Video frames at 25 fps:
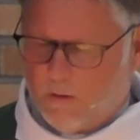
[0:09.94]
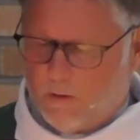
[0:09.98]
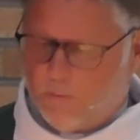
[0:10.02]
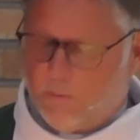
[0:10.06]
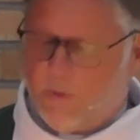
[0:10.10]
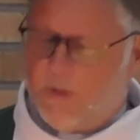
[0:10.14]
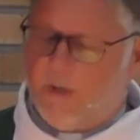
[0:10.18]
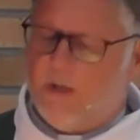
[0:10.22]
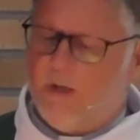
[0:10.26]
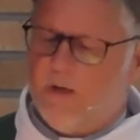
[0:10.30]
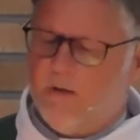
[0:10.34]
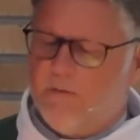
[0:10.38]

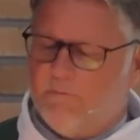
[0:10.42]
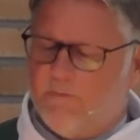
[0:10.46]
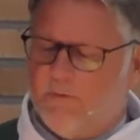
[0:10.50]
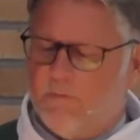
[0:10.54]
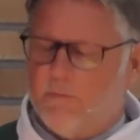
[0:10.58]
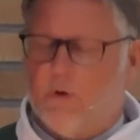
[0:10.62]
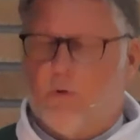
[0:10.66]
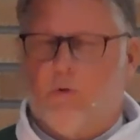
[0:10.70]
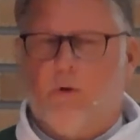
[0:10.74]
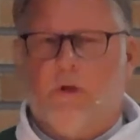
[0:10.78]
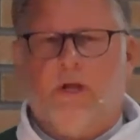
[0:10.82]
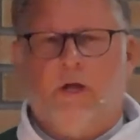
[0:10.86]
A reading
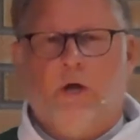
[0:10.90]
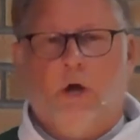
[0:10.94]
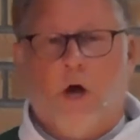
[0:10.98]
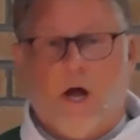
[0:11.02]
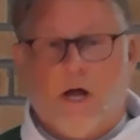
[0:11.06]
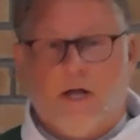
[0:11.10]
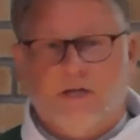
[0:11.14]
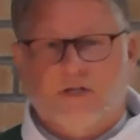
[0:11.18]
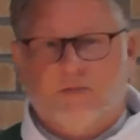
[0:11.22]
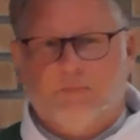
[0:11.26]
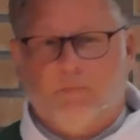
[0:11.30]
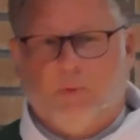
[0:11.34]
from the Holy
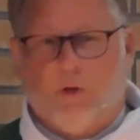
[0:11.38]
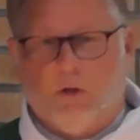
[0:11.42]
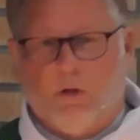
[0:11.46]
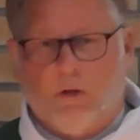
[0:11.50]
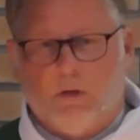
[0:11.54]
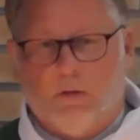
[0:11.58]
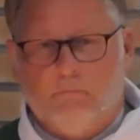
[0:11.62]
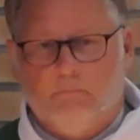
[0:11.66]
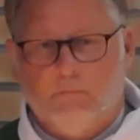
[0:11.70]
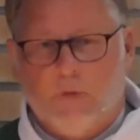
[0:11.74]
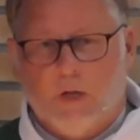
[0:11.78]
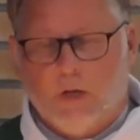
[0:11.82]

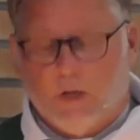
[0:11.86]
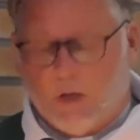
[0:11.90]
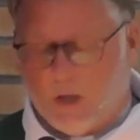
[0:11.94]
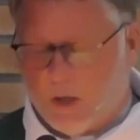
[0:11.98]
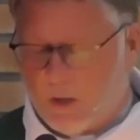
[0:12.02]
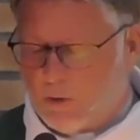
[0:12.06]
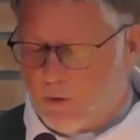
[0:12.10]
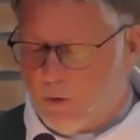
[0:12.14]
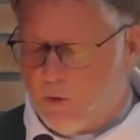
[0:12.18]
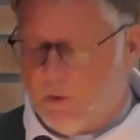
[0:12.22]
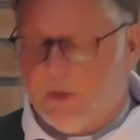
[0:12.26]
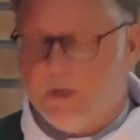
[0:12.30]
Gospel
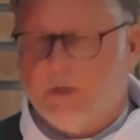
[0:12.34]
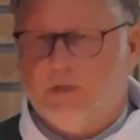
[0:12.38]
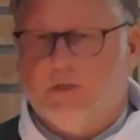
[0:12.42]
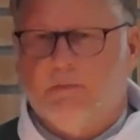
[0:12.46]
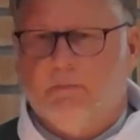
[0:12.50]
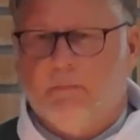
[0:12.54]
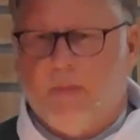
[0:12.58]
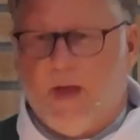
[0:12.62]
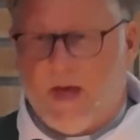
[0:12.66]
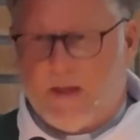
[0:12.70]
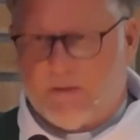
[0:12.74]
according to